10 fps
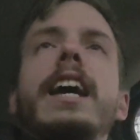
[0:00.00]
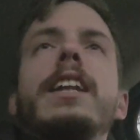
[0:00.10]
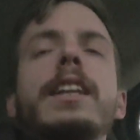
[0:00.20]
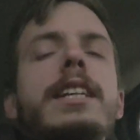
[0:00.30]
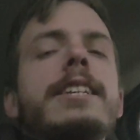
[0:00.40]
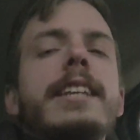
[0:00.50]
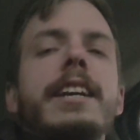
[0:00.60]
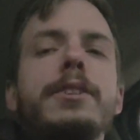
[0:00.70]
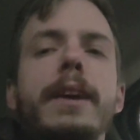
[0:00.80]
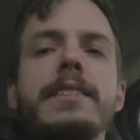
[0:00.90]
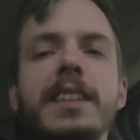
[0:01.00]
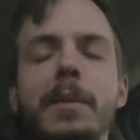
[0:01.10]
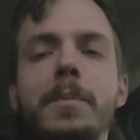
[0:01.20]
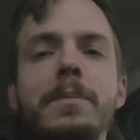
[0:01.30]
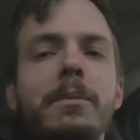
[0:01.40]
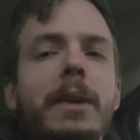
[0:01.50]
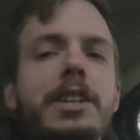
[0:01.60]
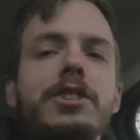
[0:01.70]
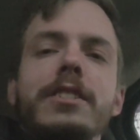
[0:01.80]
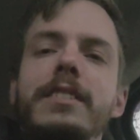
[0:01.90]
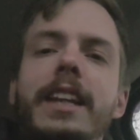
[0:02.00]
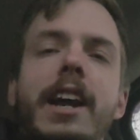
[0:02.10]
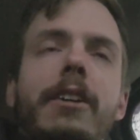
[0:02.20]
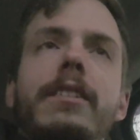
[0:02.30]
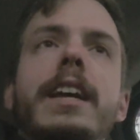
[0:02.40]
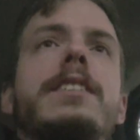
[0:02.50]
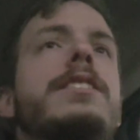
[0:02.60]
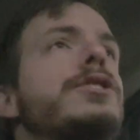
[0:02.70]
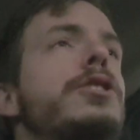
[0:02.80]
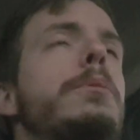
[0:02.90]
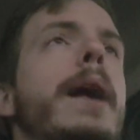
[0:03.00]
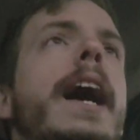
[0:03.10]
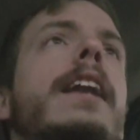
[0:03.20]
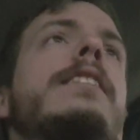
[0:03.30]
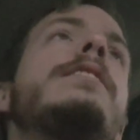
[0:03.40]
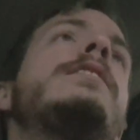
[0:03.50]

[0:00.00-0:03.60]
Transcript: At least they addressed them, which, you know, isn't too bad.